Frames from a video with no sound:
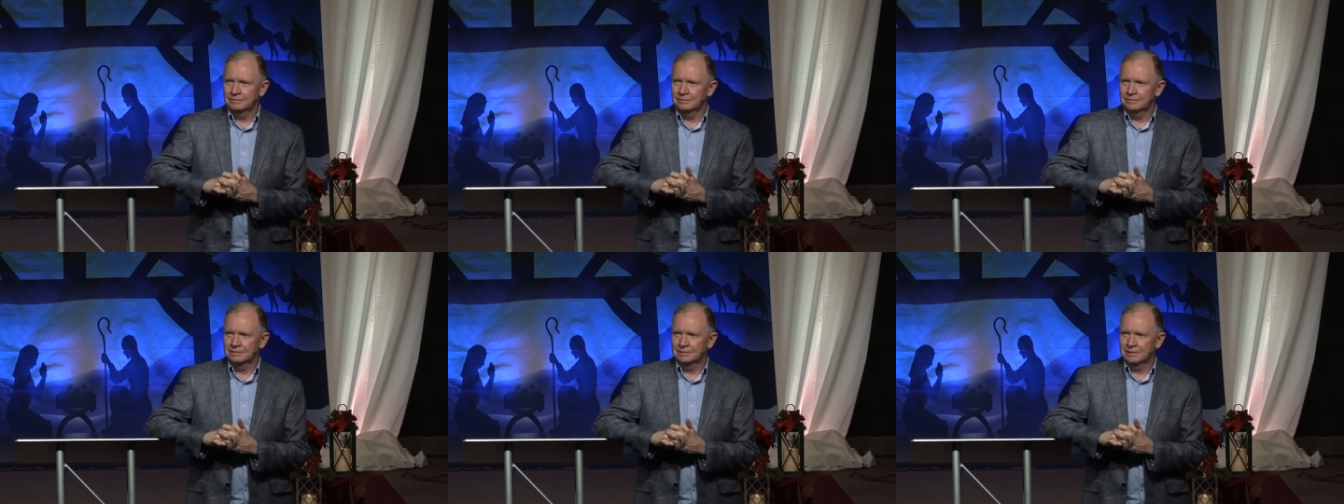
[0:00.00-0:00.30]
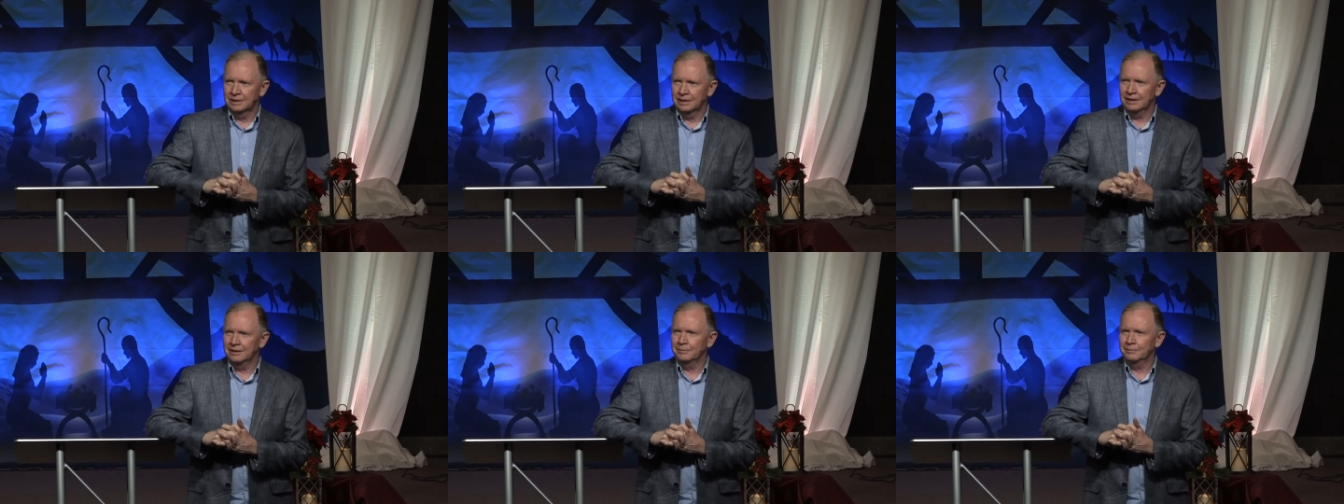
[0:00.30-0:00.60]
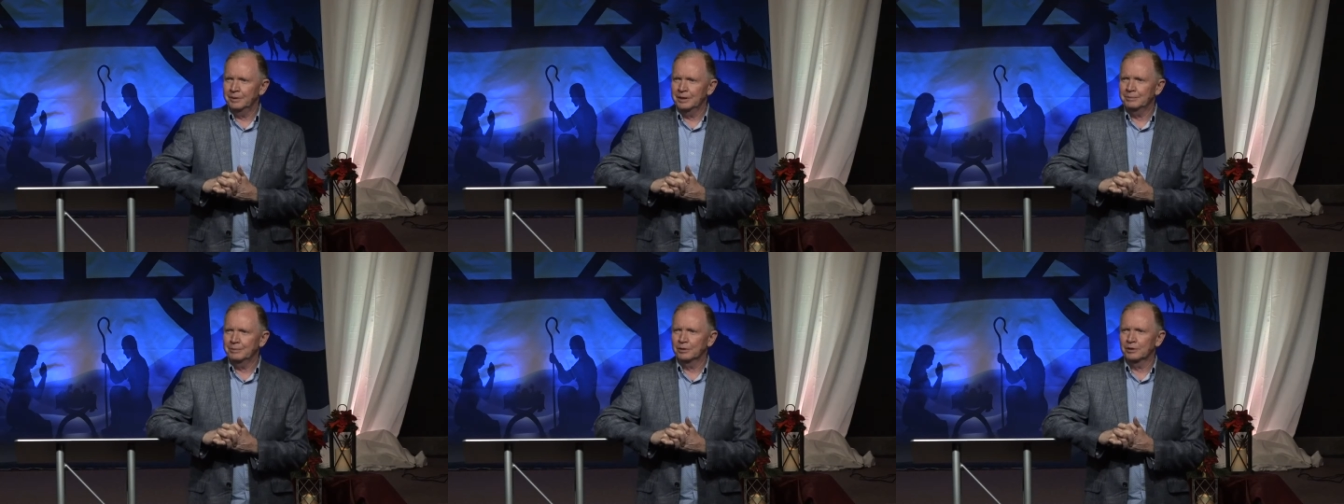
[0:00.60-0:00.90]
Letting
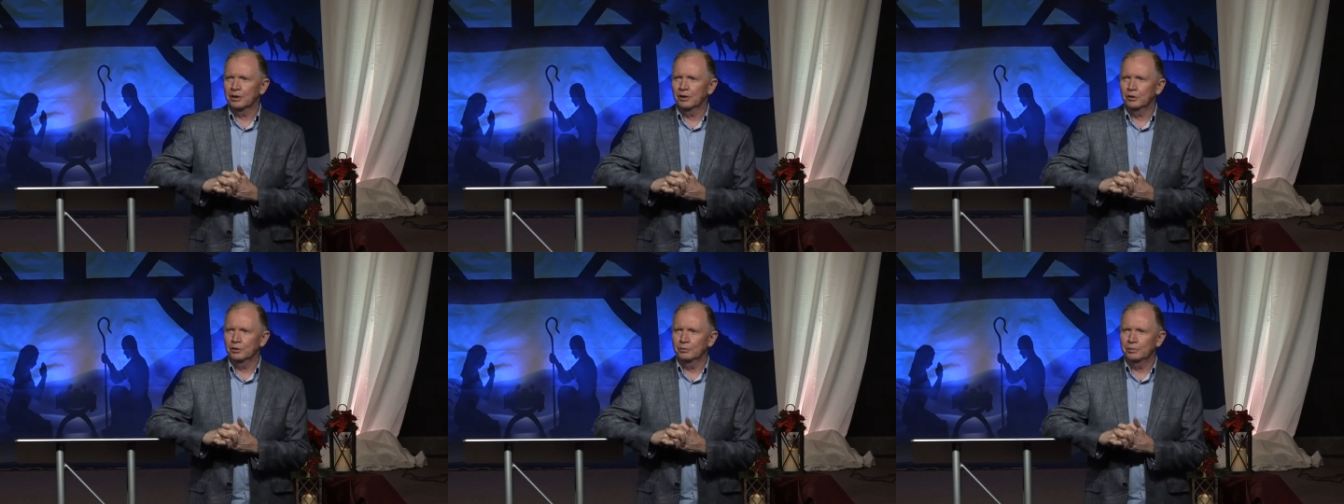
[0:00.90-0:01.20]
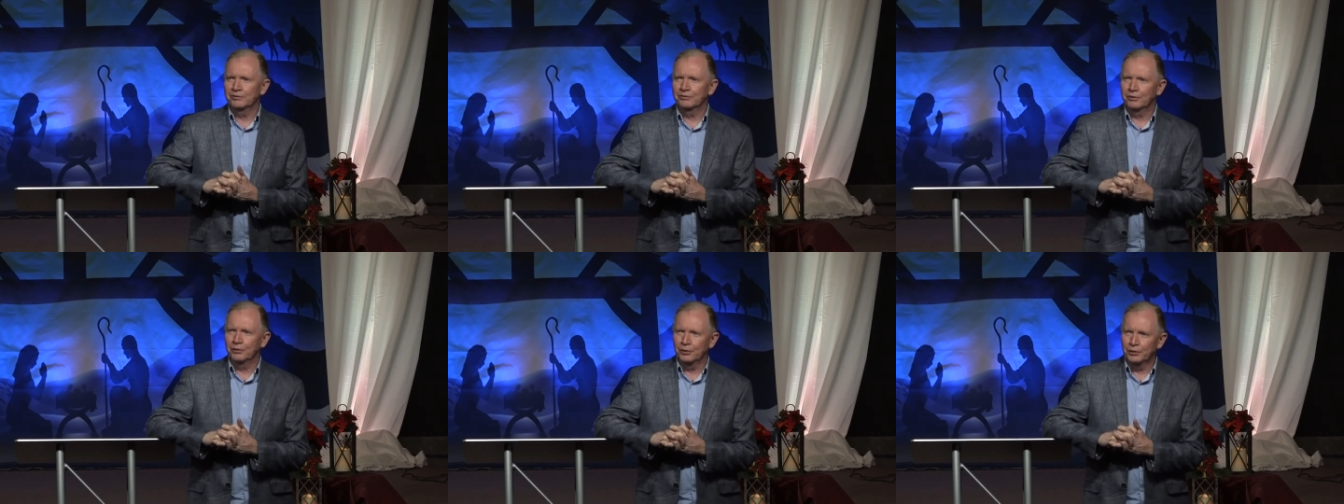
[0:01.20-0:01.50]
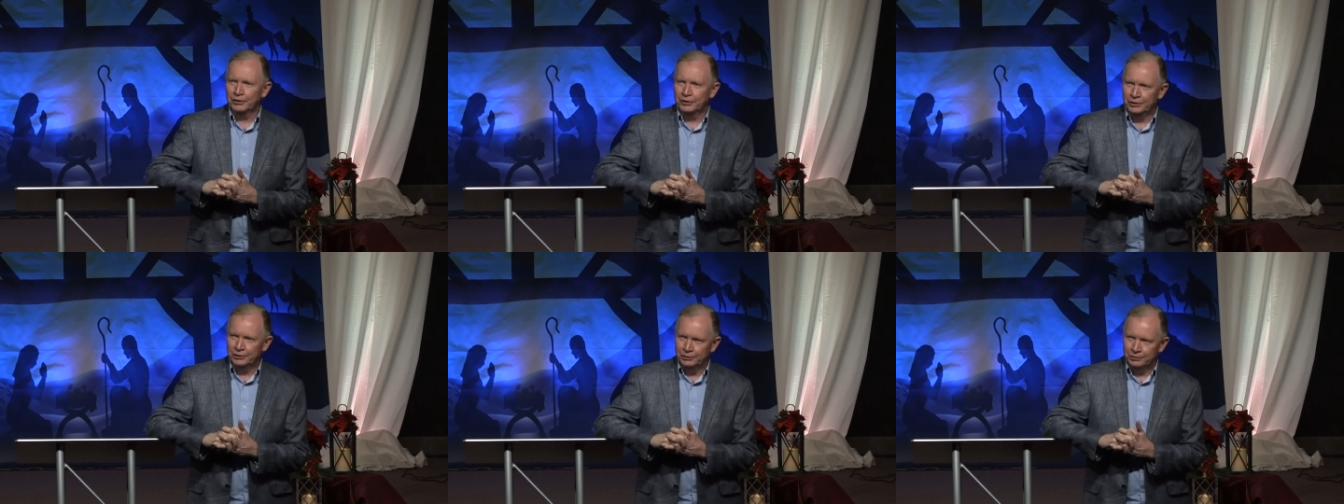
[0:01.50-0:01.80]
people go before
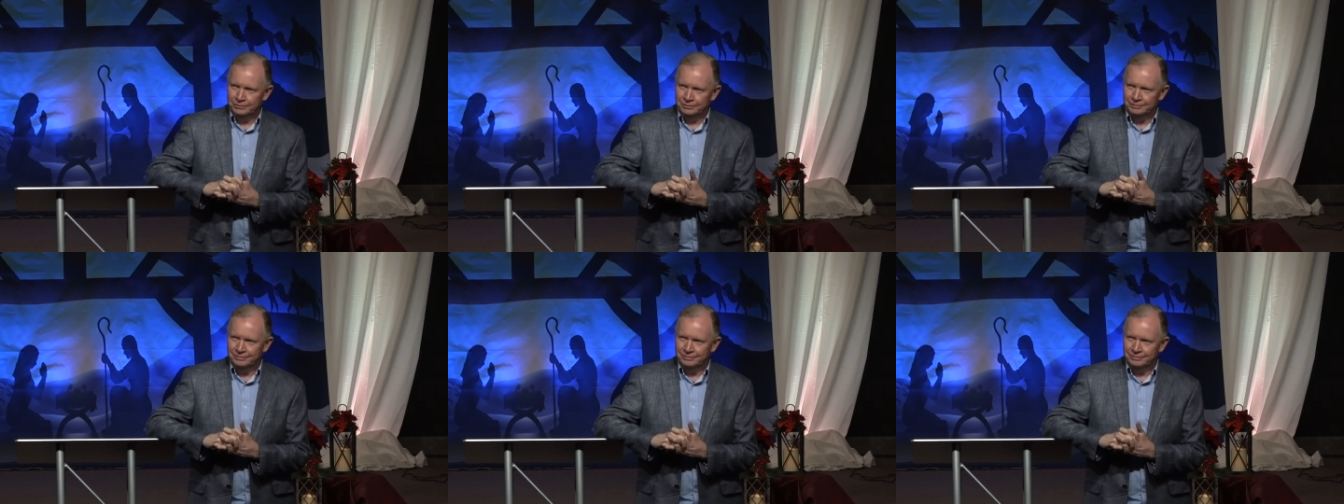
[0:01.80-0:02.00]
you.